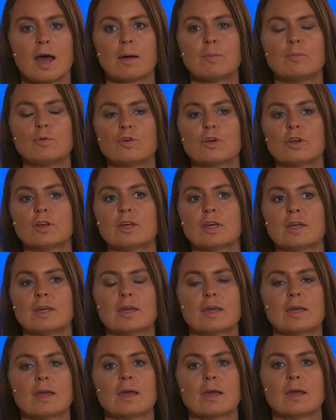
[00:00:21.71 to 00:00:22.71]
I'm
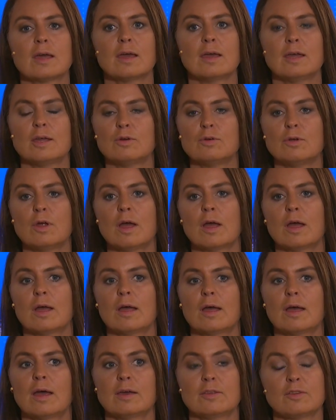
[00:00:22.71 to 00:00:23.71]
working here
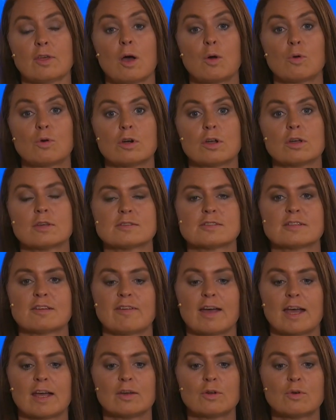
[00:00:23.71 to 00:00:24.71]
at our
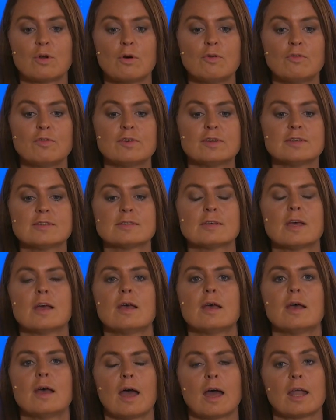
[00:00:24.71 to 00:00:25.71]
Stavanger office,
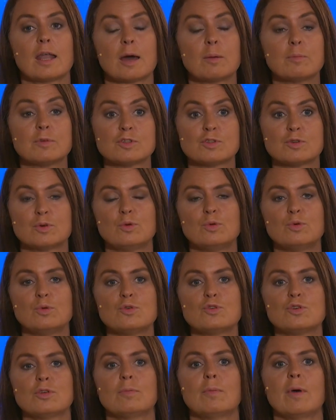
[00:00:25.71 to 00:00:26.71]
and I'm a
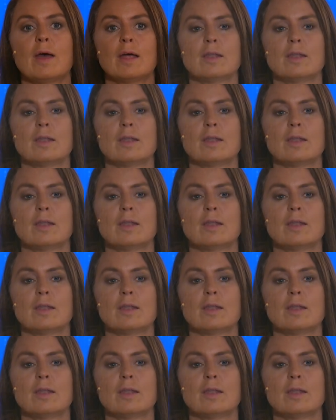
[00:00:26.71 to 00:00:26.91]
solution